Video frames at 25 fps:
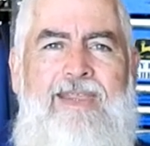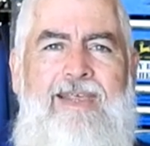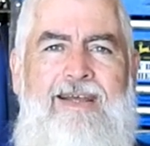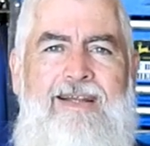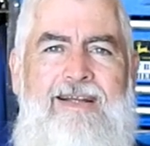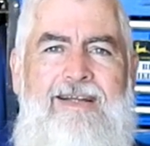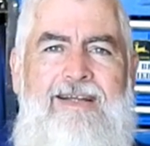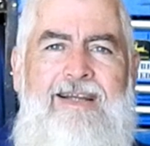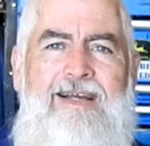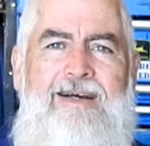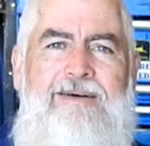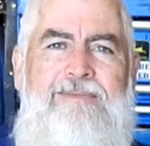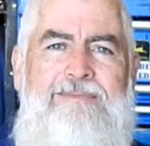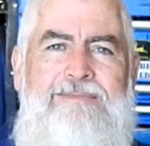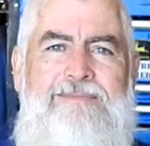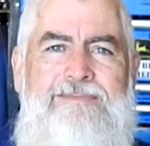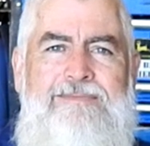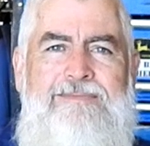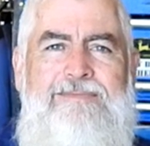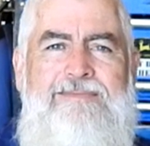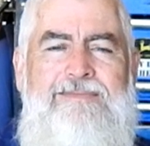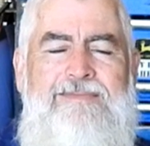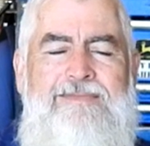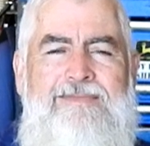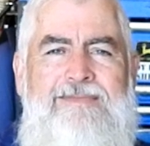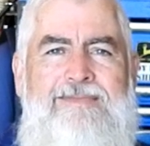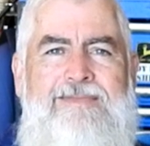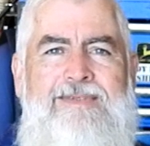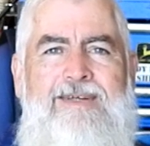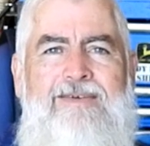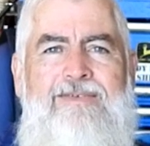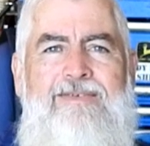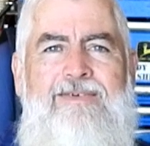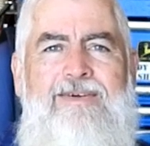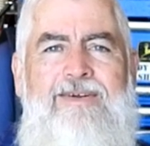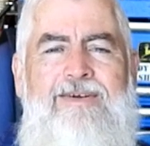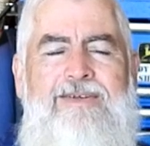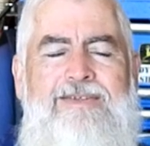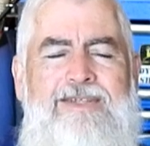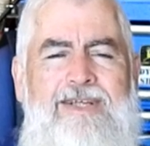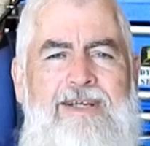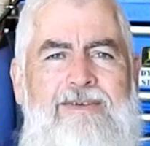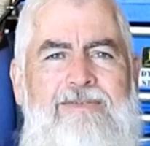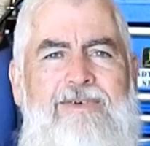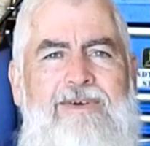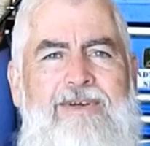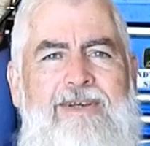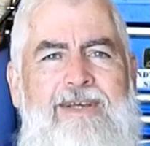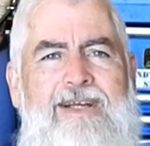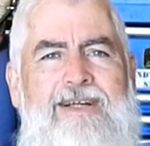And I thought, I'll see
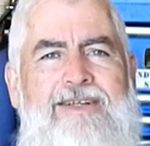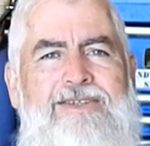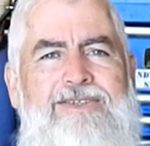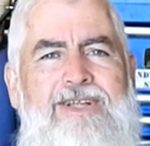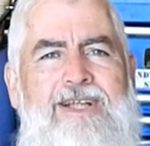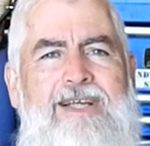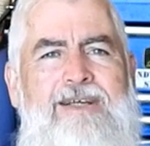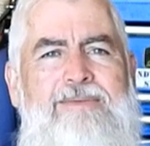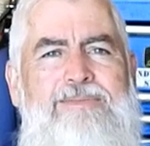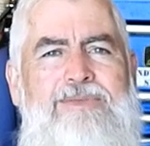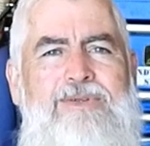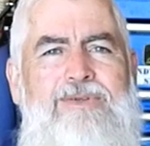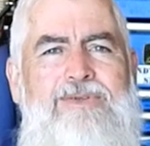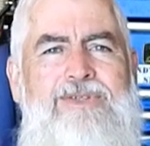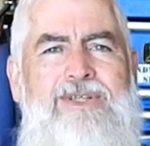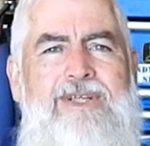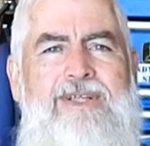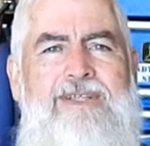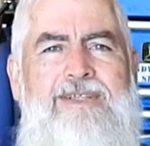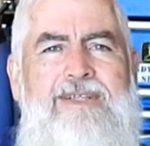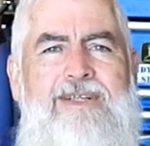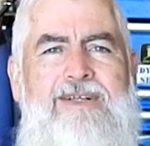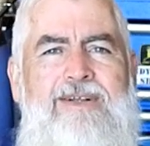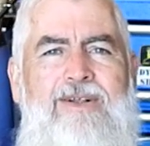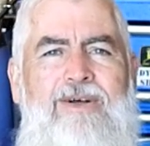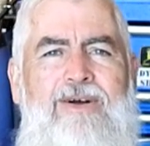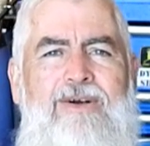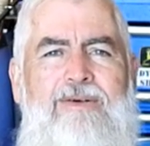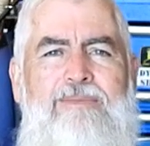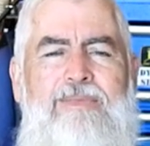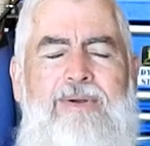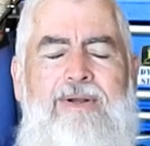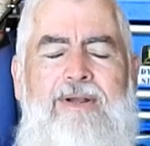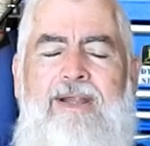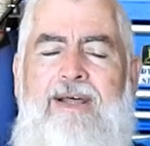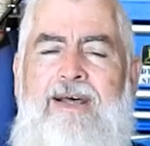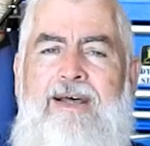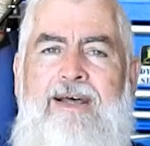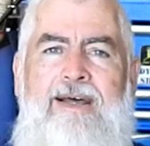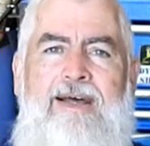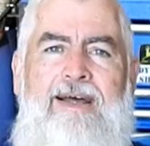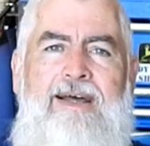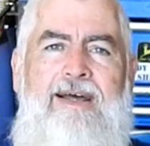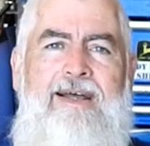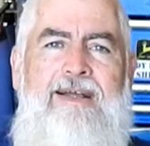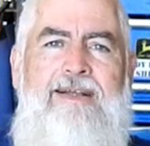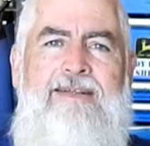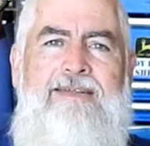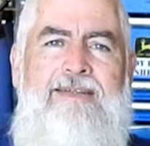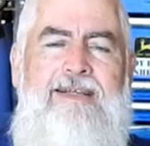if I can get to sleep till 6 o'clock, but
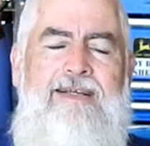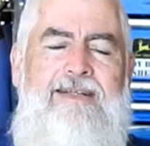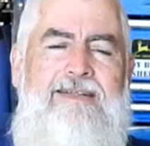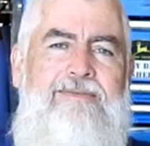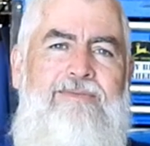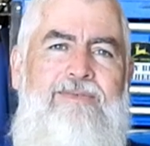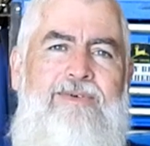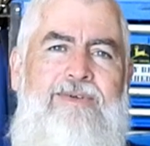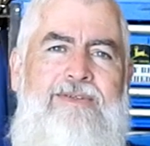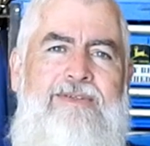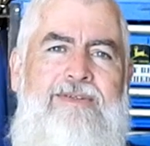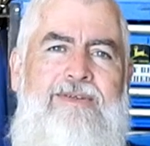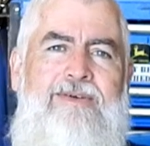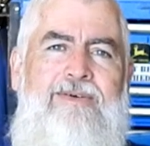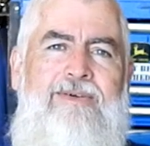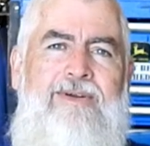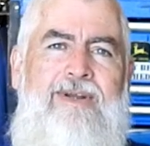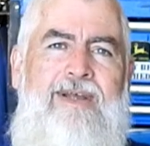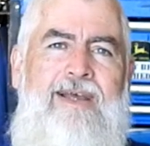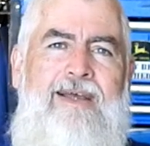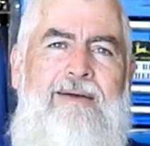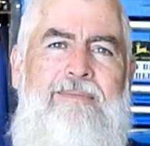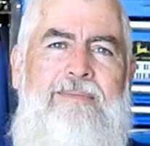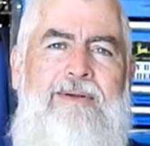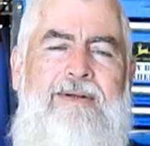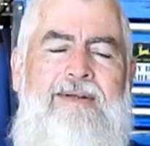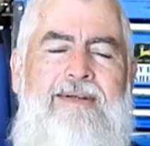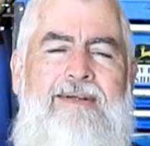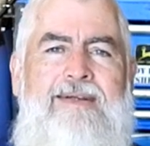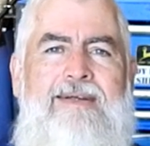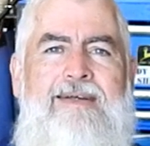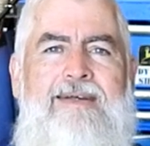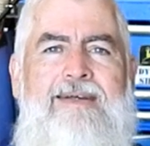nah, that wasn't going to happen.